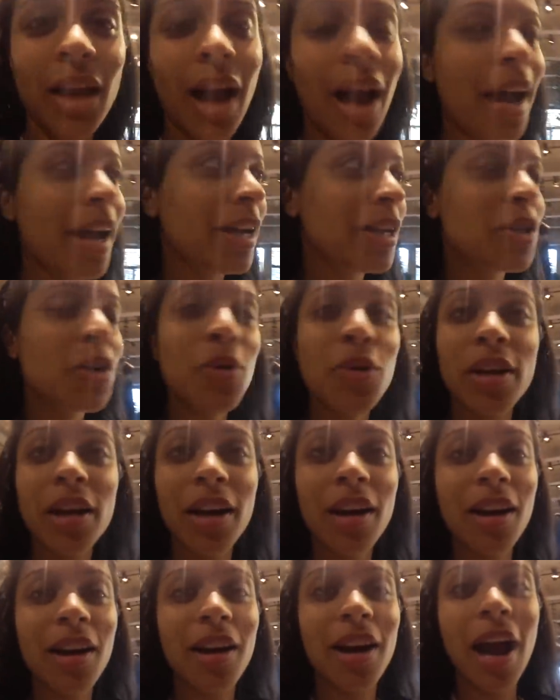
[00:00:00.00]
I don't
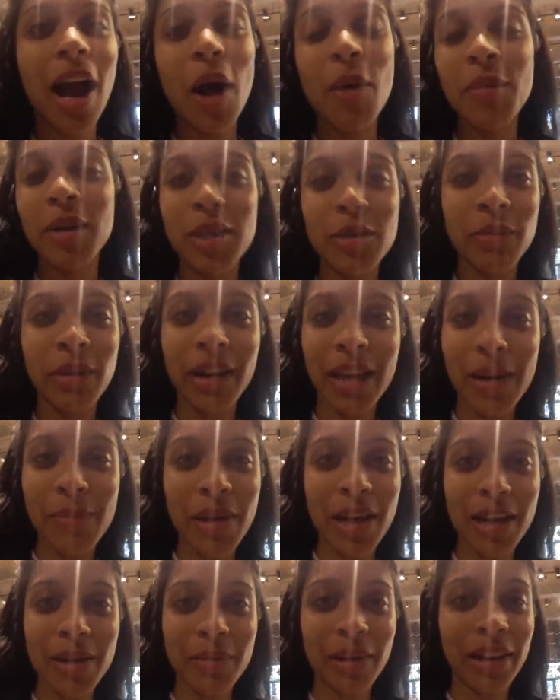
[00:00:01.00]
care how much money I
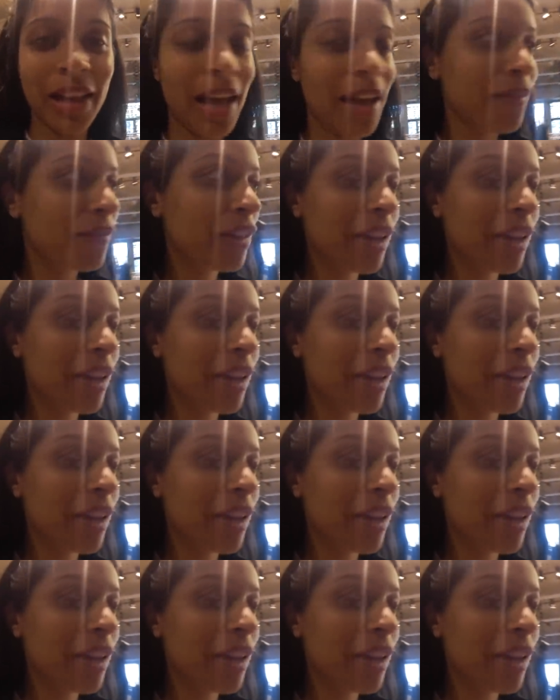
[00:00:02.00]
make in my life.